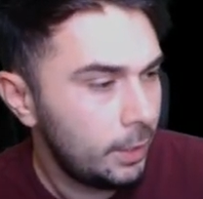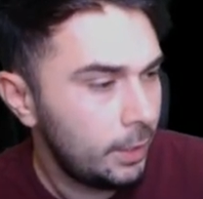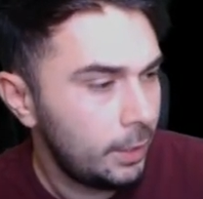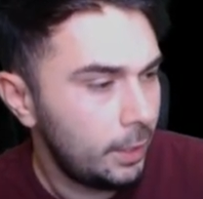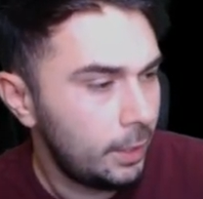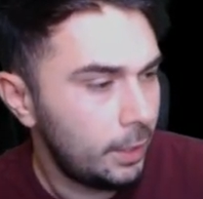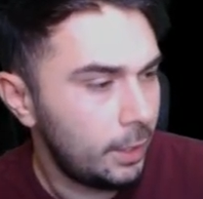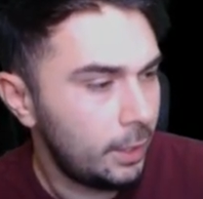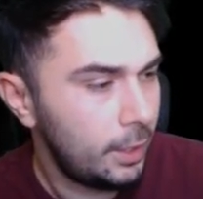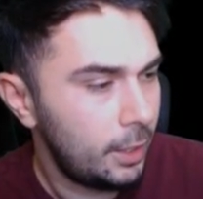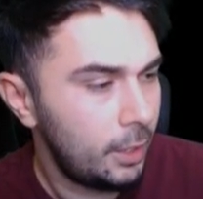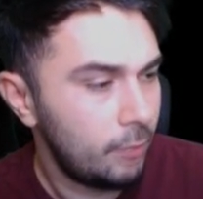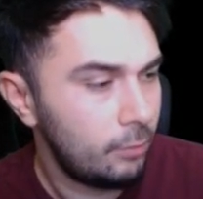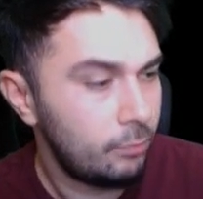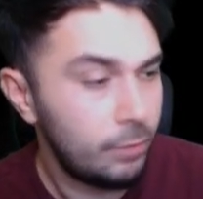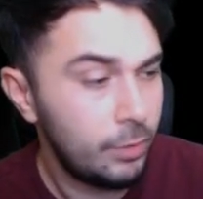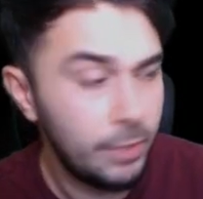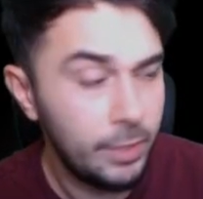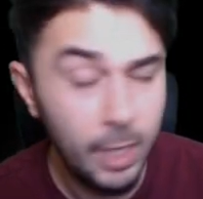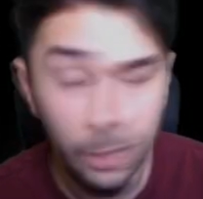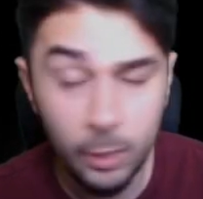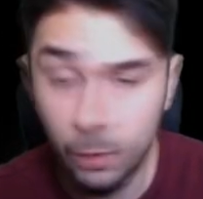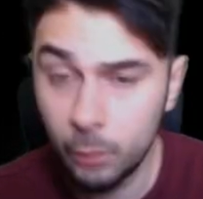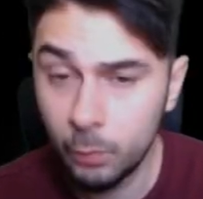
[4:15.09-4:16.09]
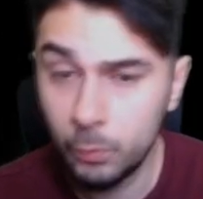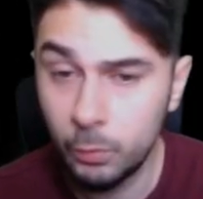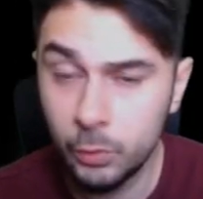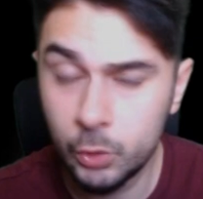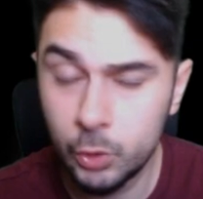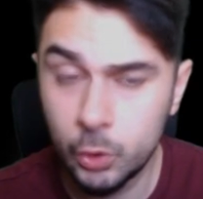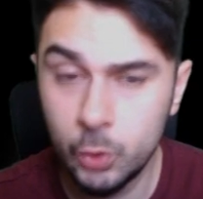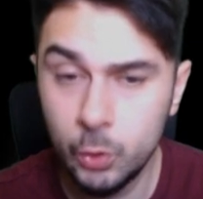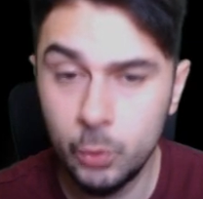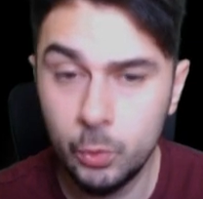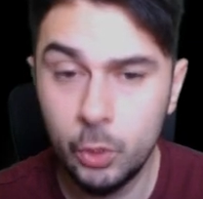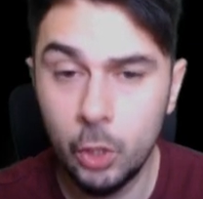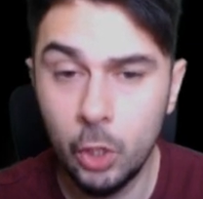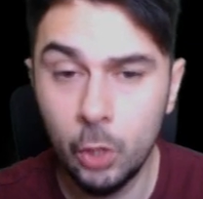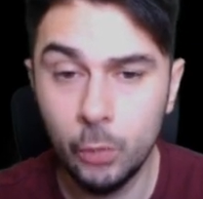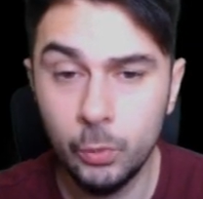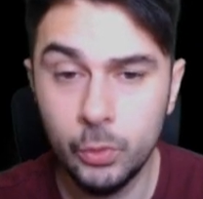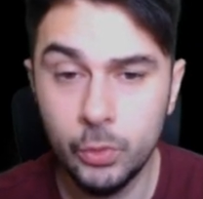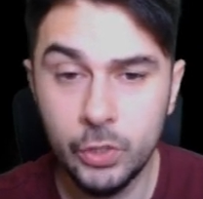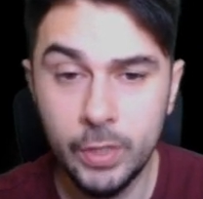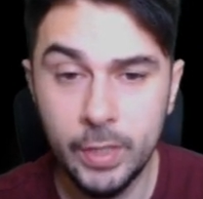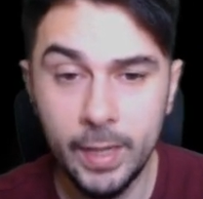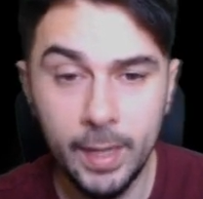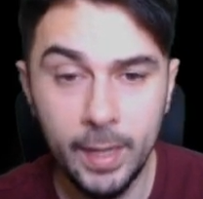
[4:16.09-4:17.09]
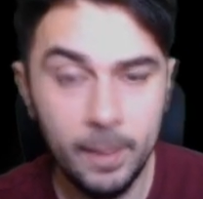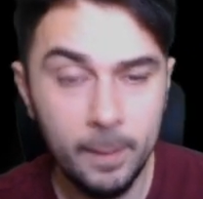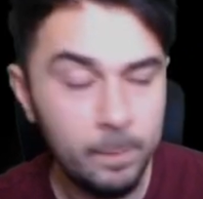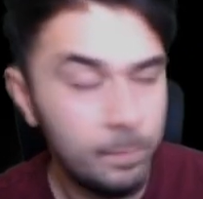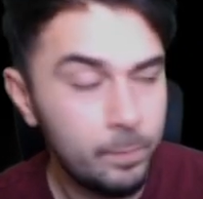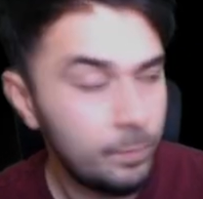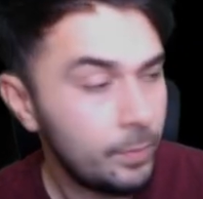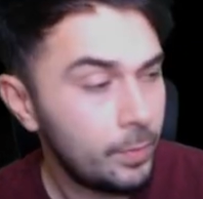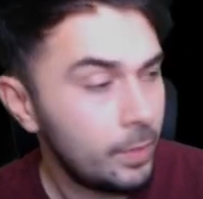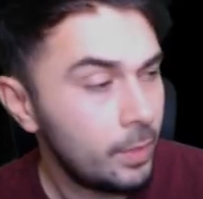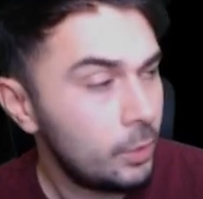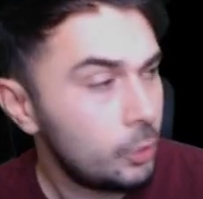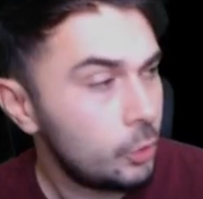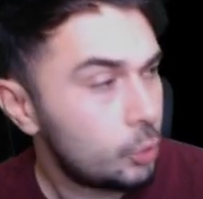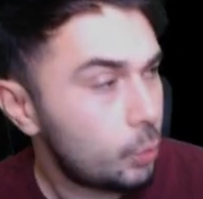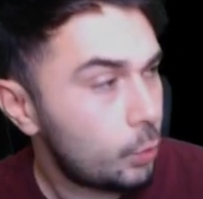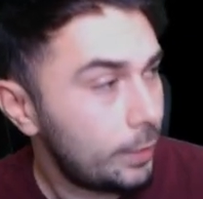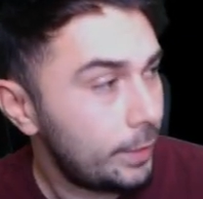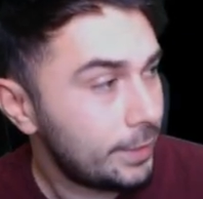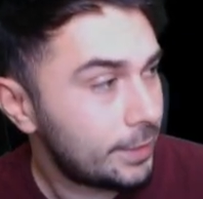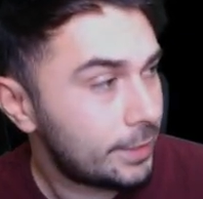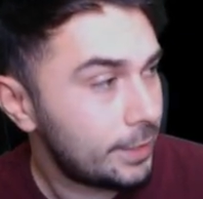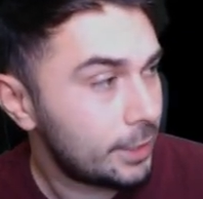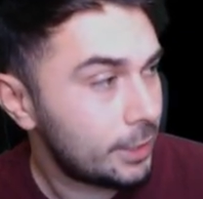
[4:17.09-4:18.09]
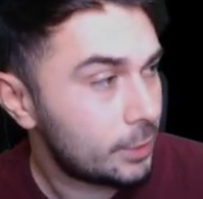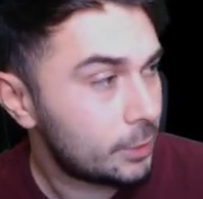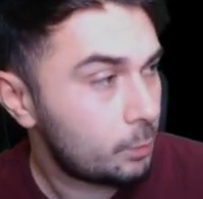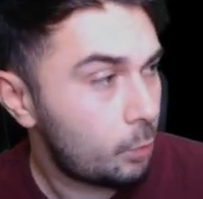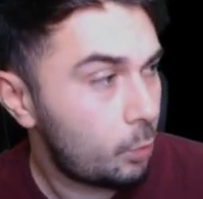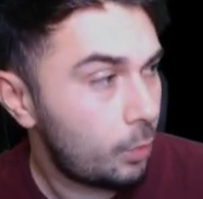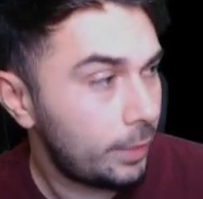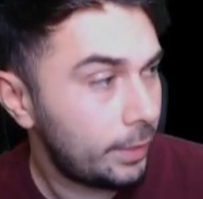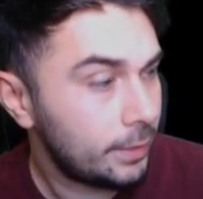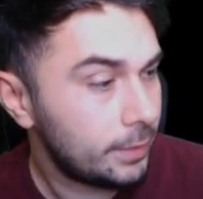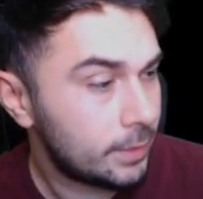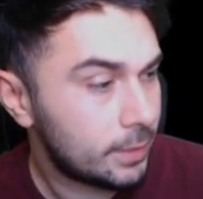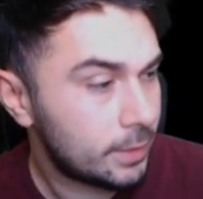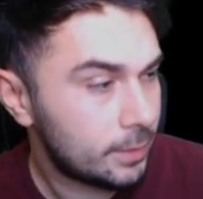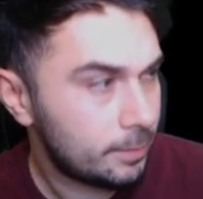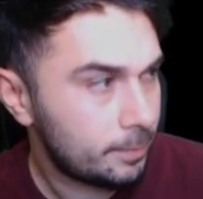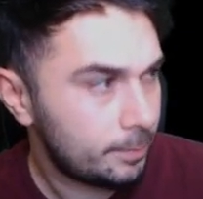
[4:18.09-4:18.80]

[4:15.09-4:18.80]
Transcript: Ronaldo with 2 goals there, 26 points.